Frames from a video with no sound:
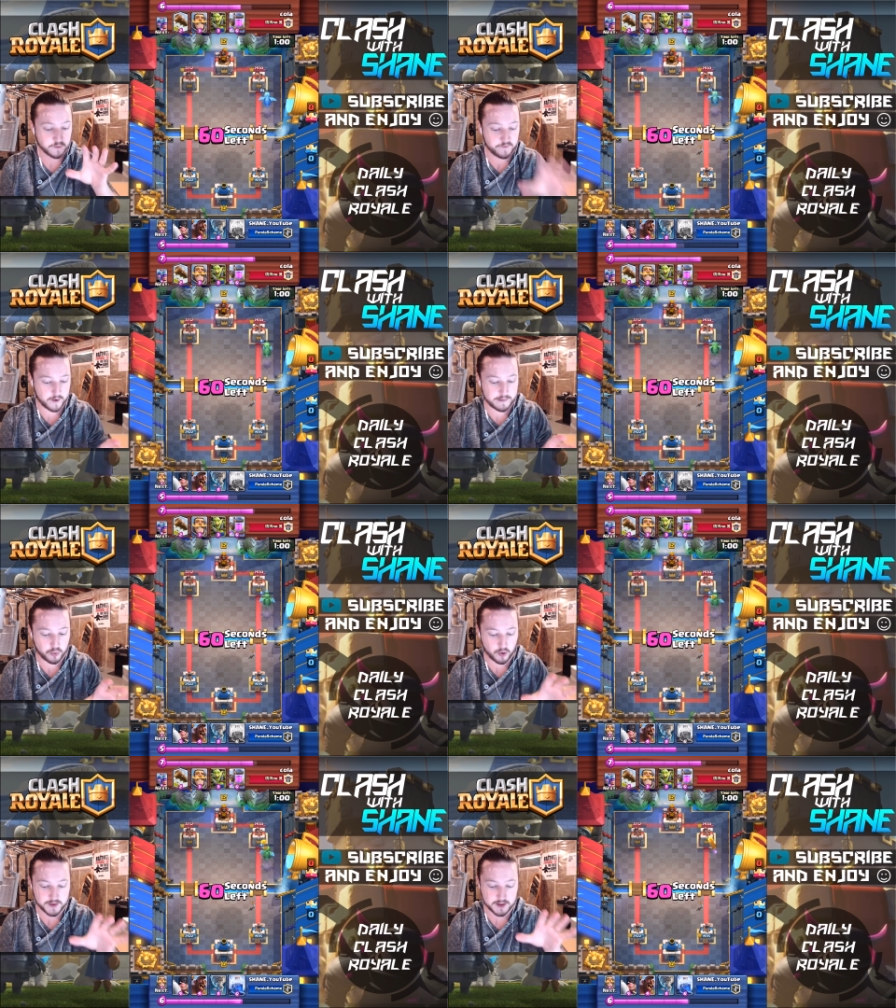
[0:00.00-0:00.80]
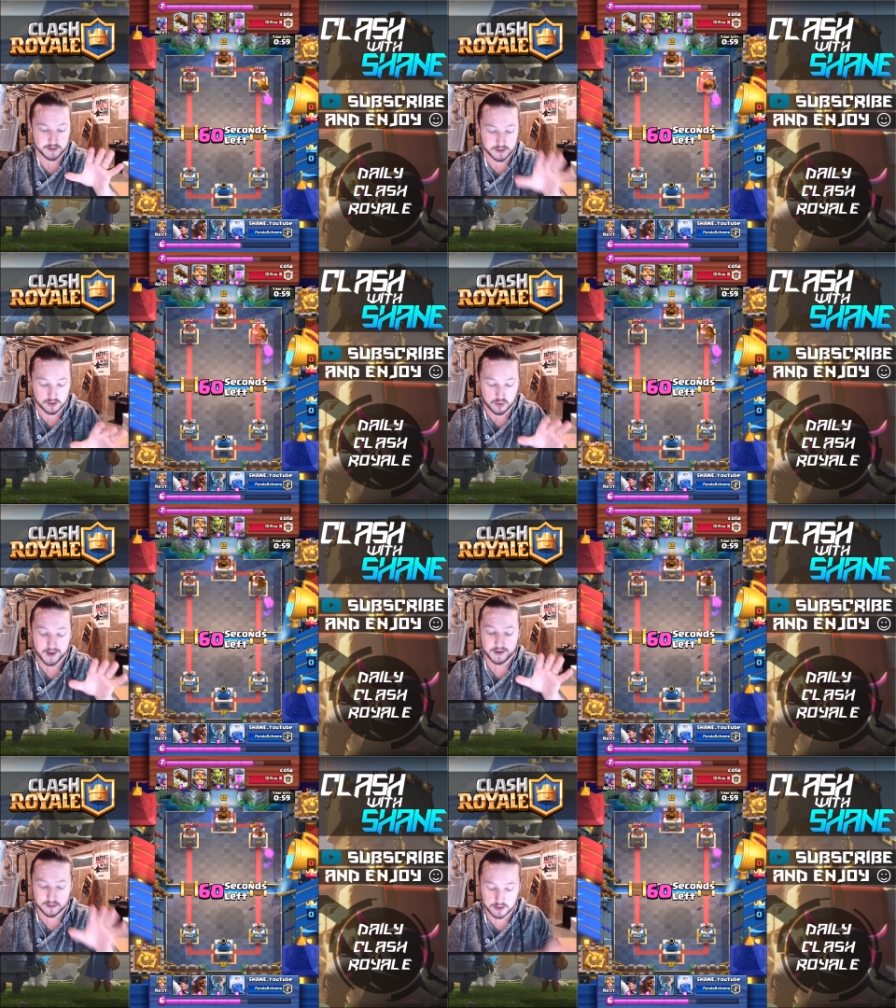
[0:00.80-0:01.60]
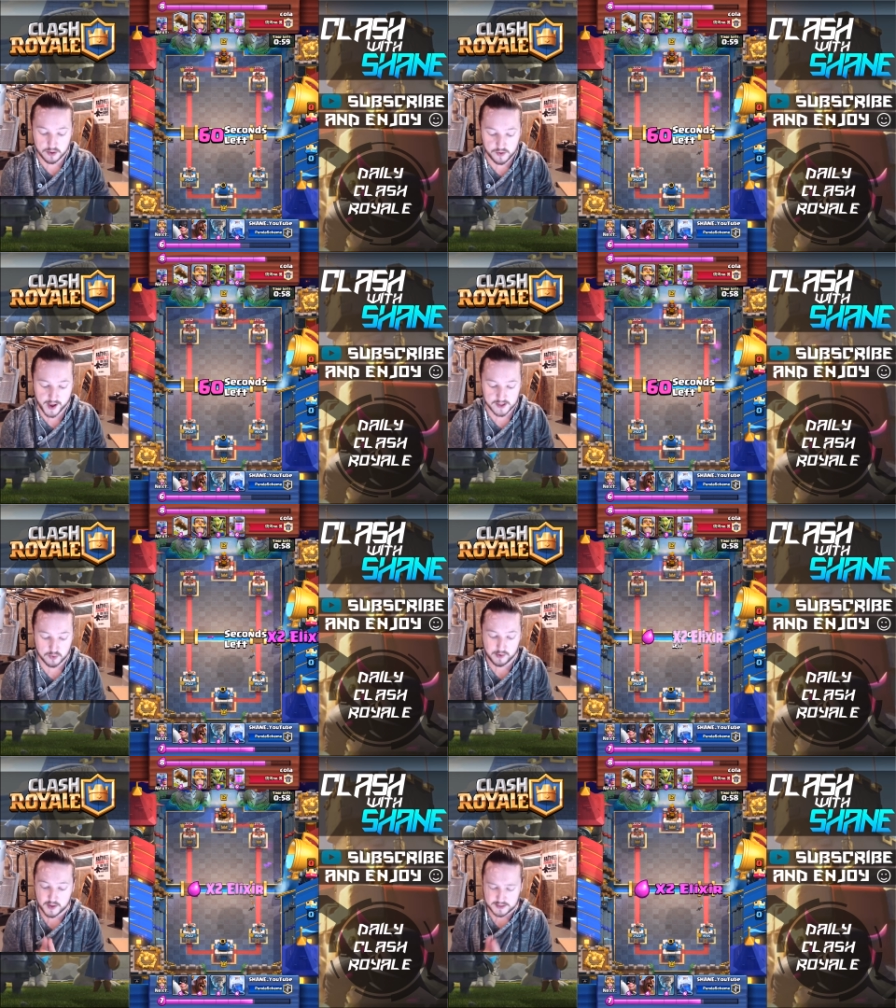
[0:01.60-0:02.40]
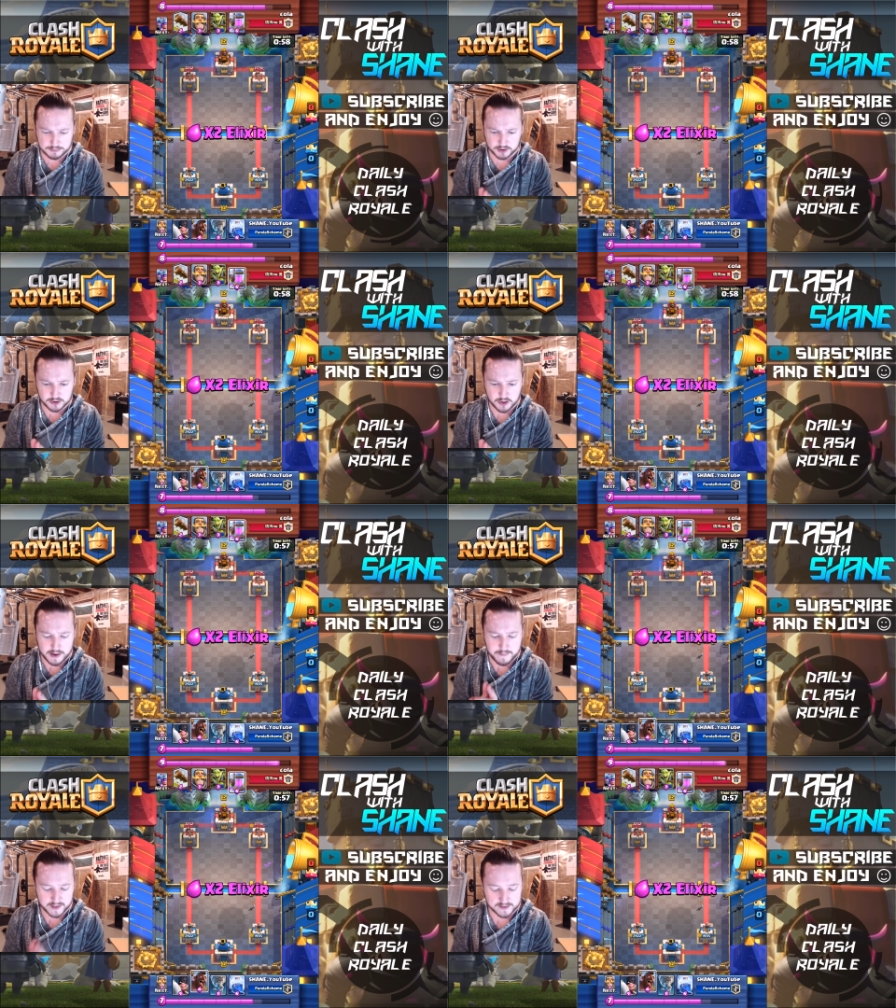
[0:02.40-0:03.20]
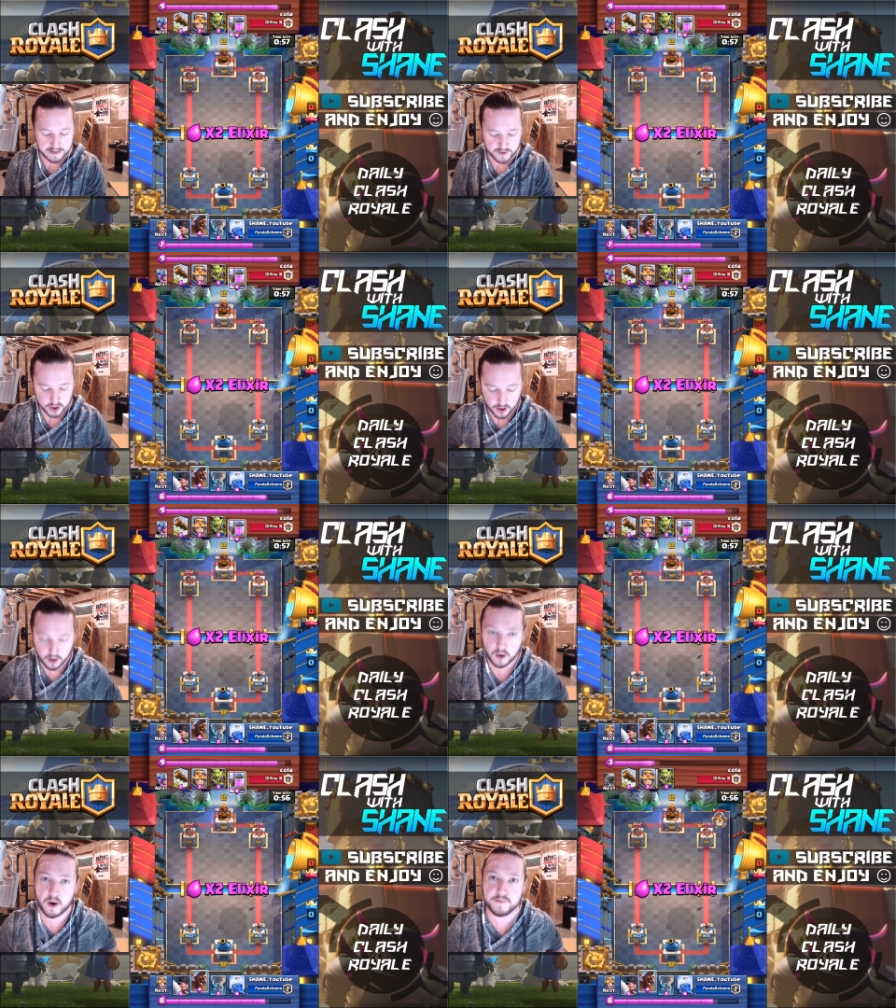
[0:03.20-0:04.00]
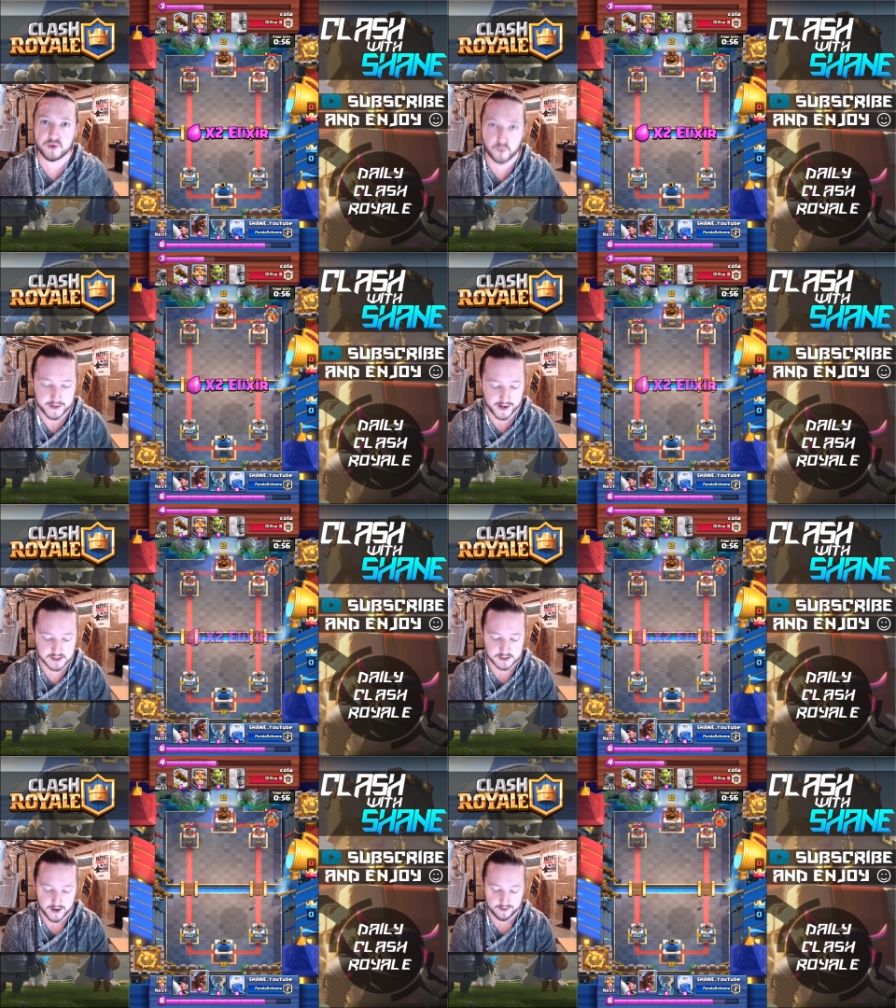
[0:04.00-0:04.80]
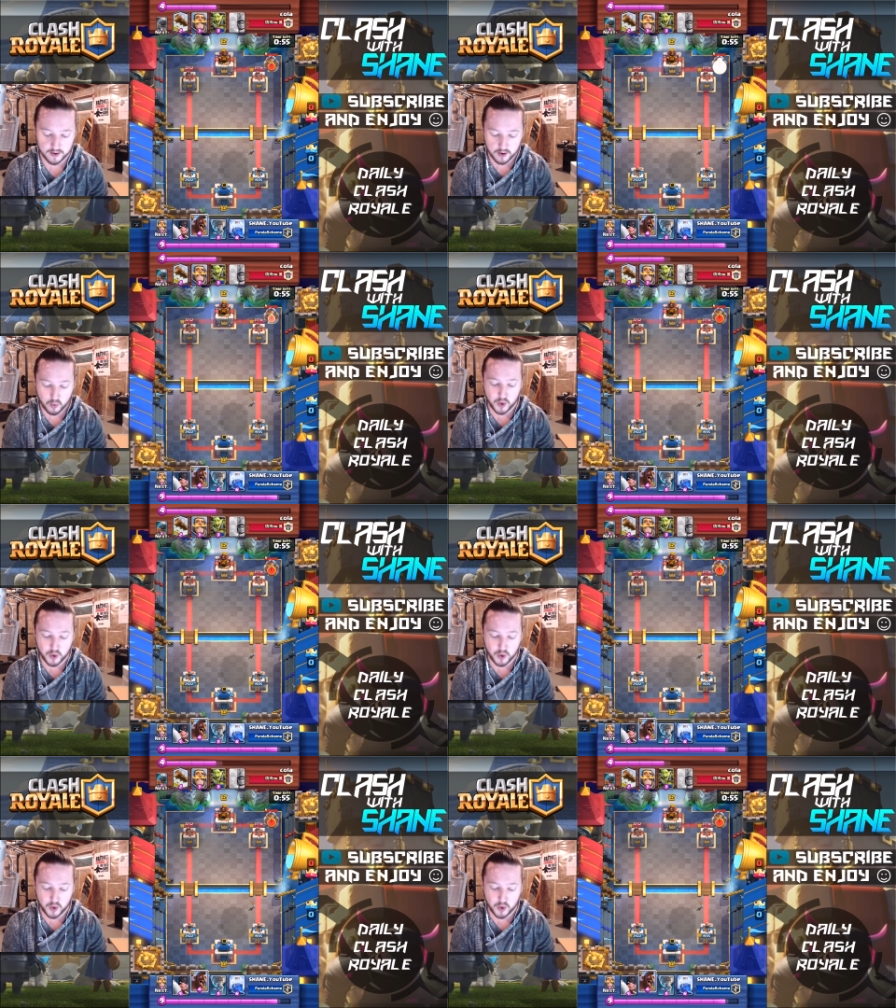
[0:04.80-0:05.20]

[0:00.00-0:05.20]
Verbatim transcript: So very important that you do do that. So he was able to do a bit of damage on the right-hand side